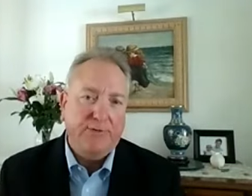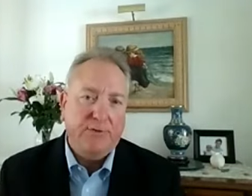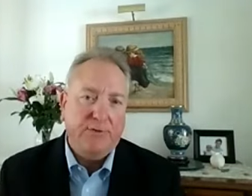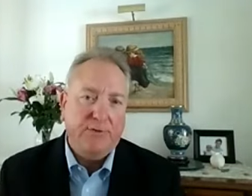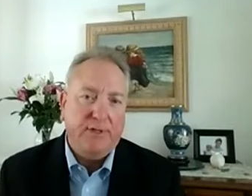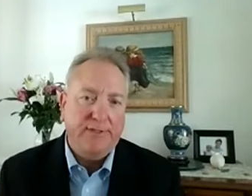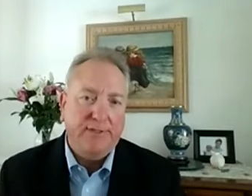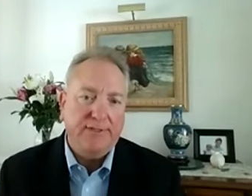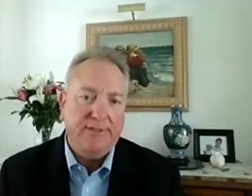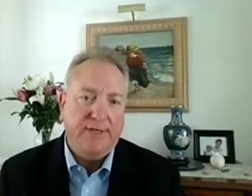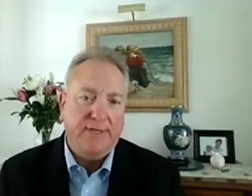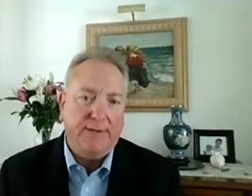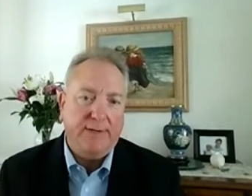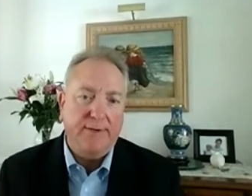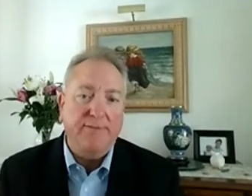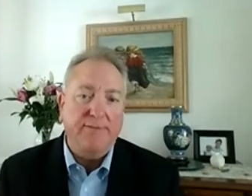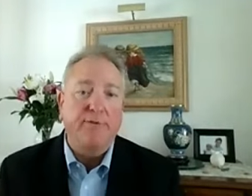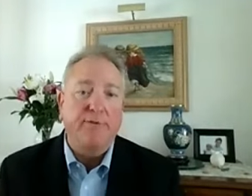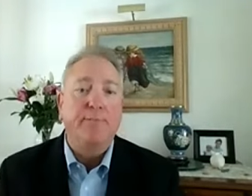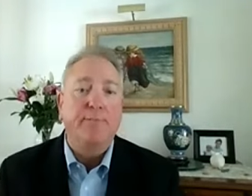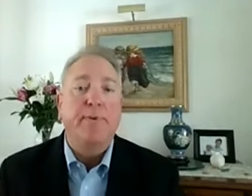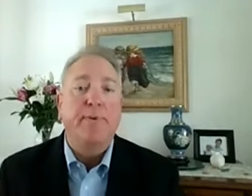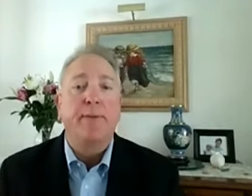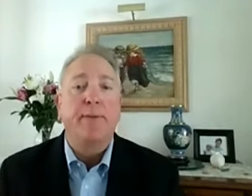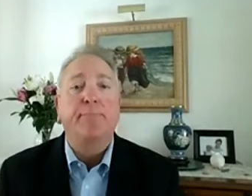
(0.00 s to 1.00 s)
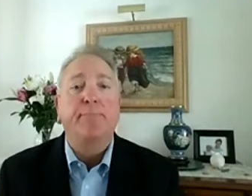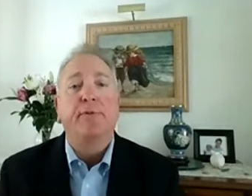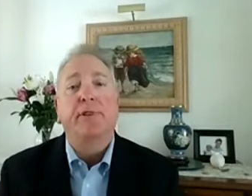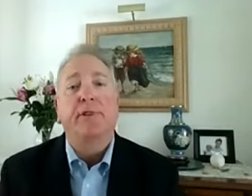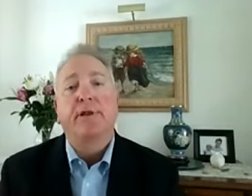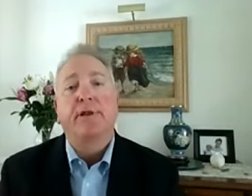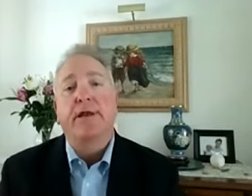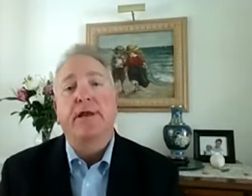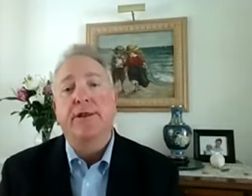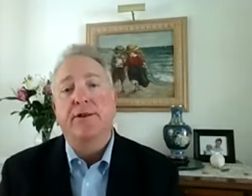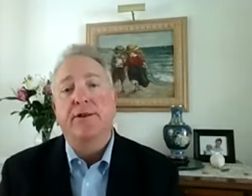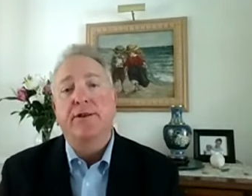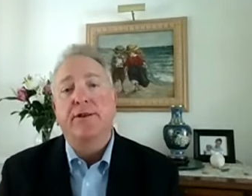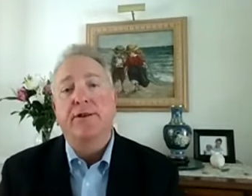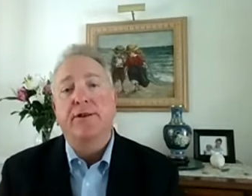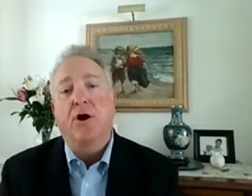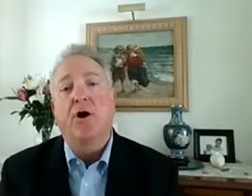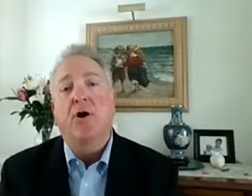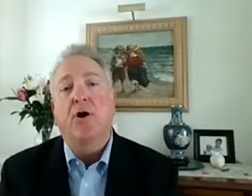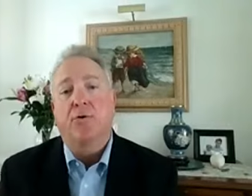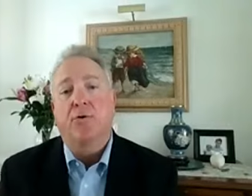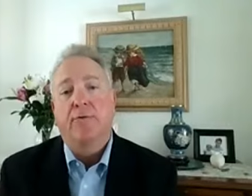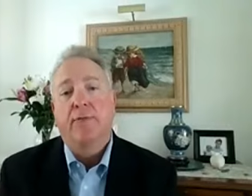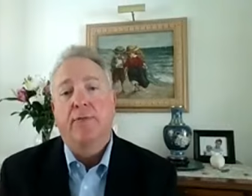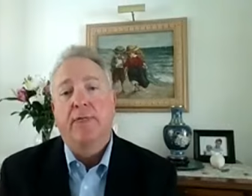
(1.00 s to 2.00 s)
I do it all the time. Even people that I
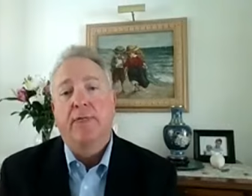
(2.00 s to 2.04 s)
know,